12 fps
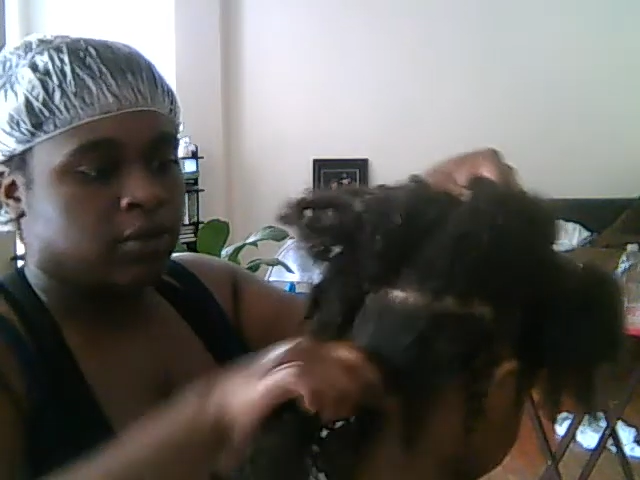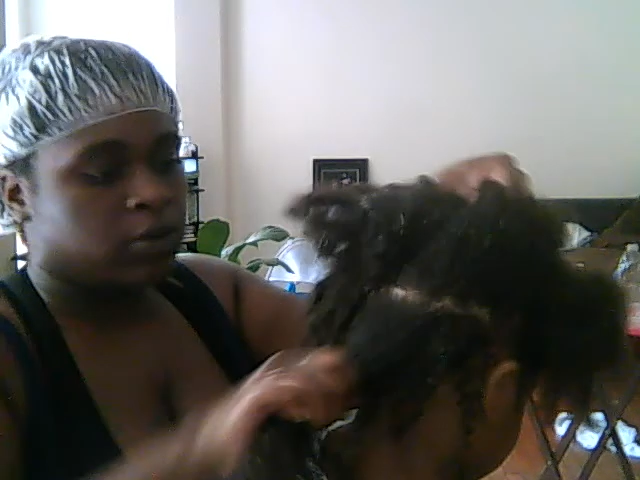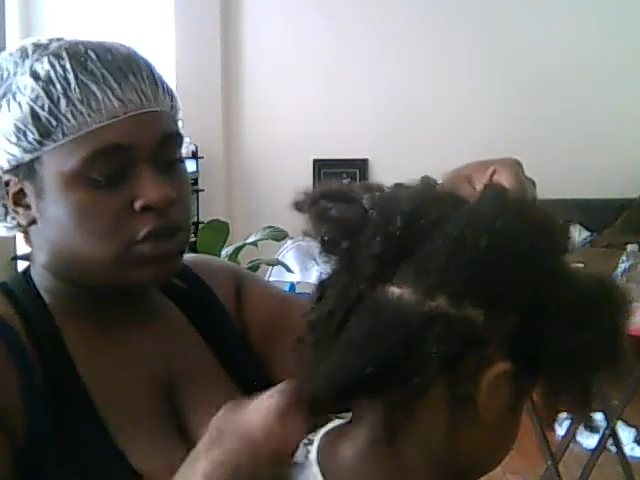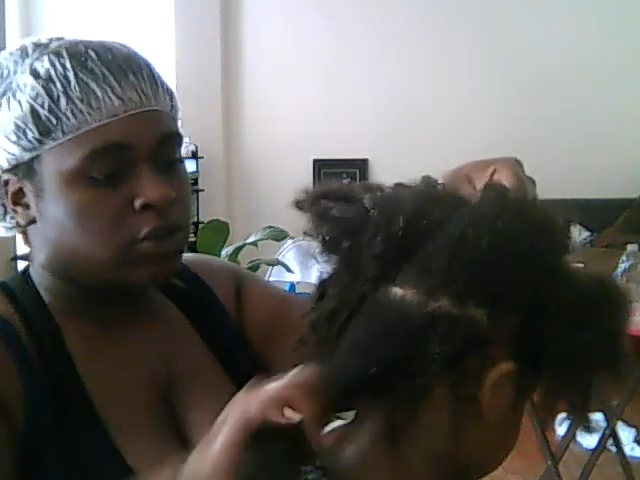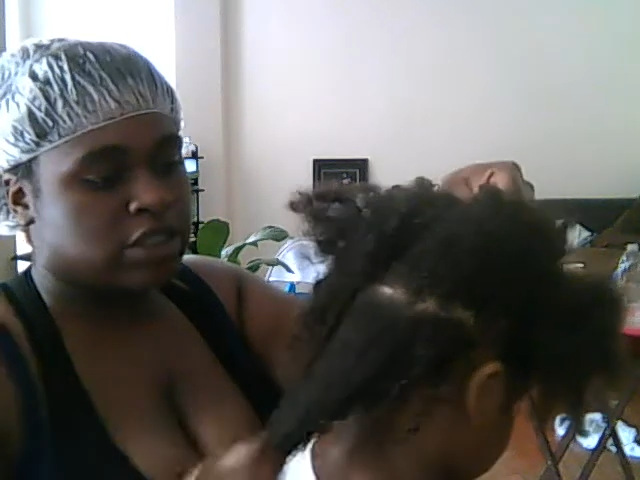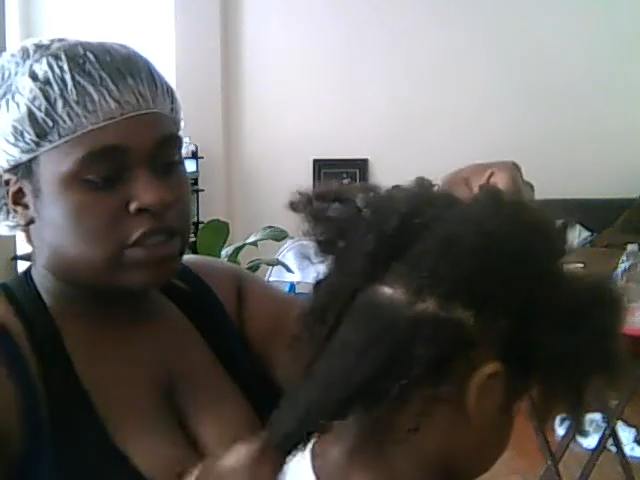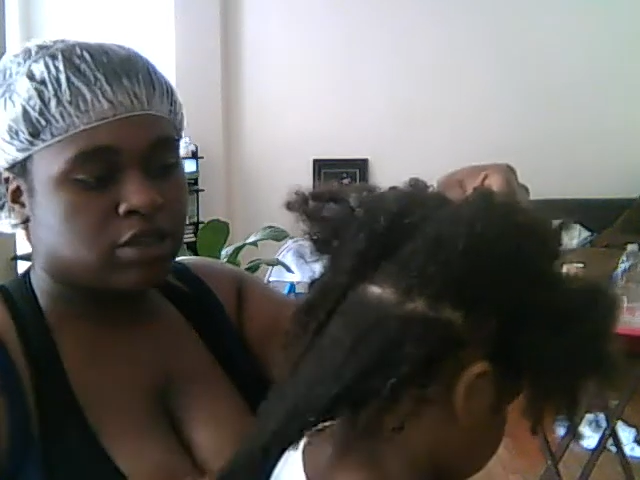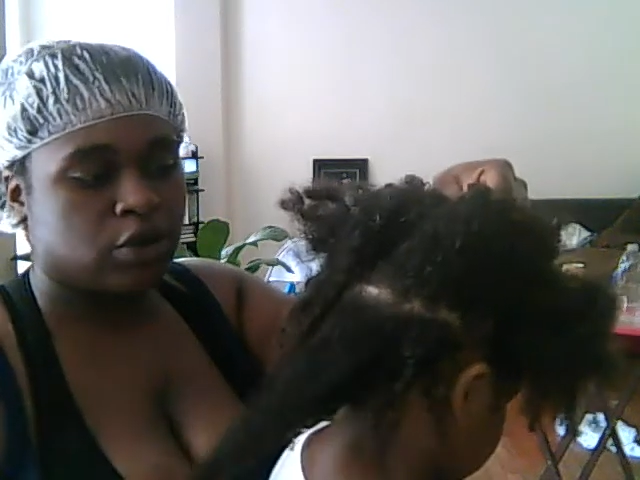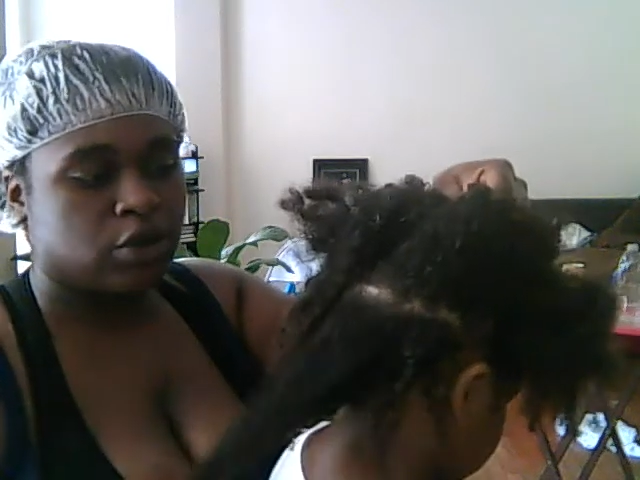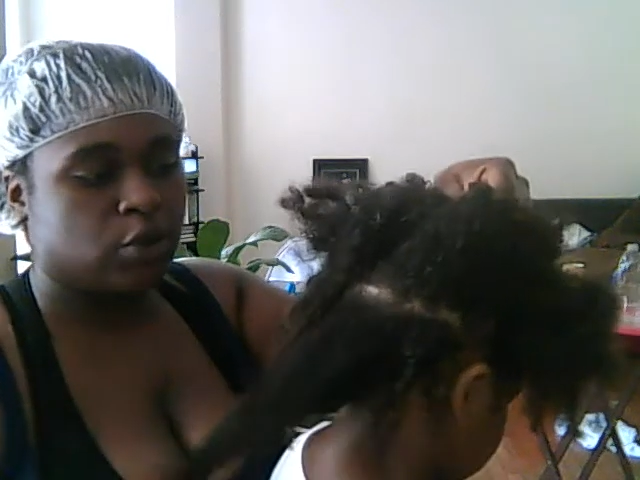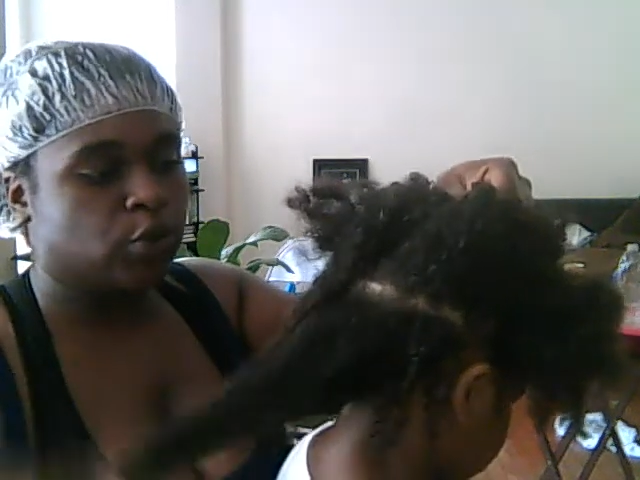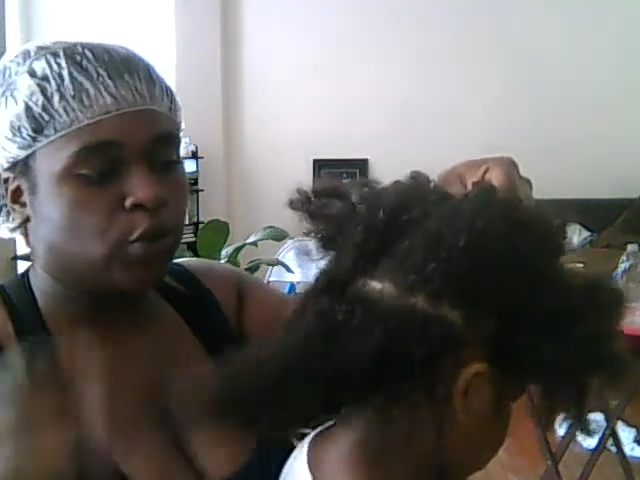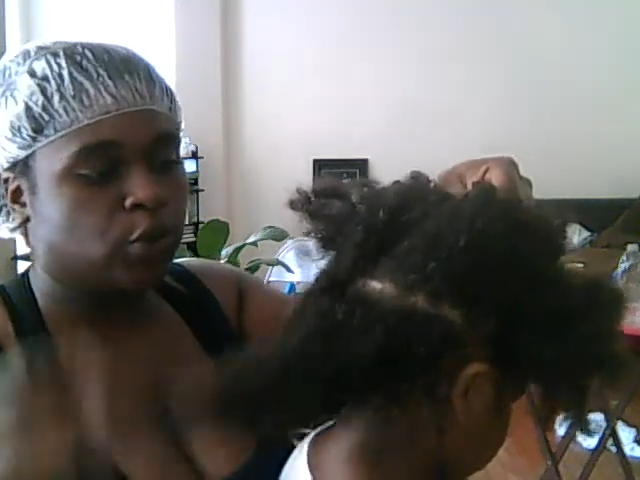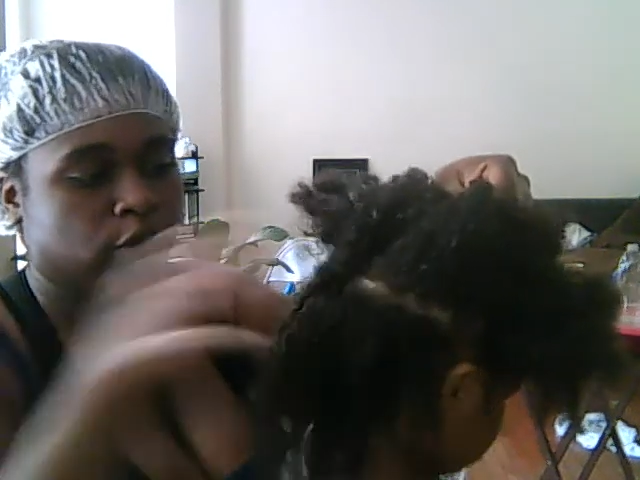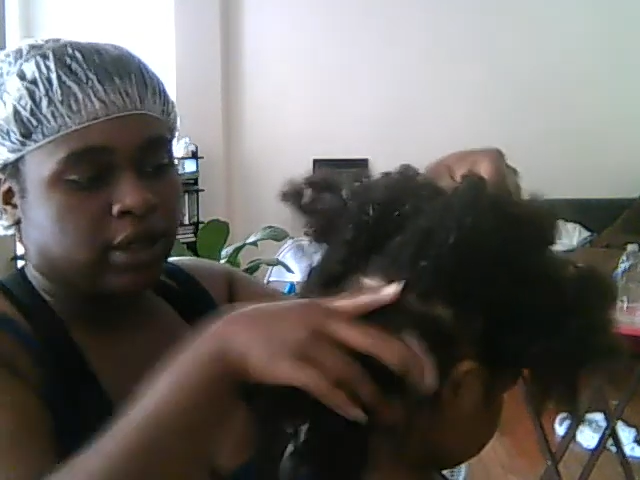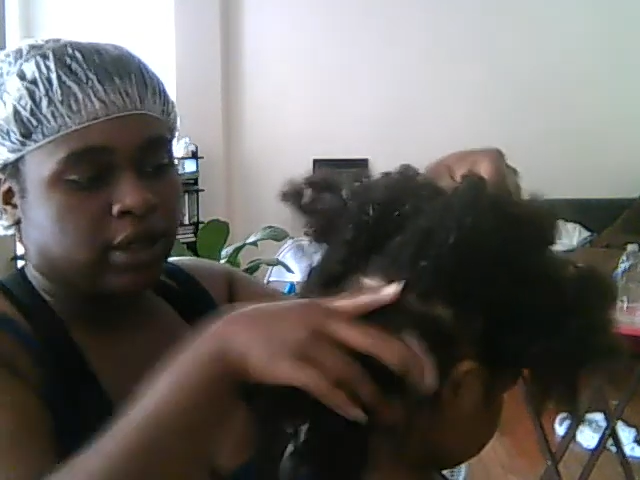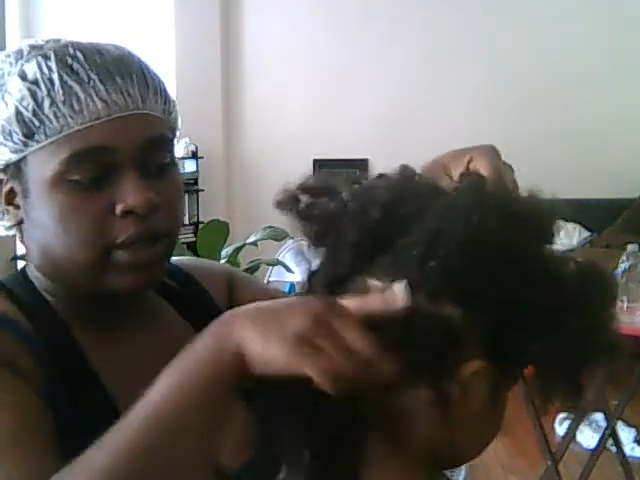Just go through it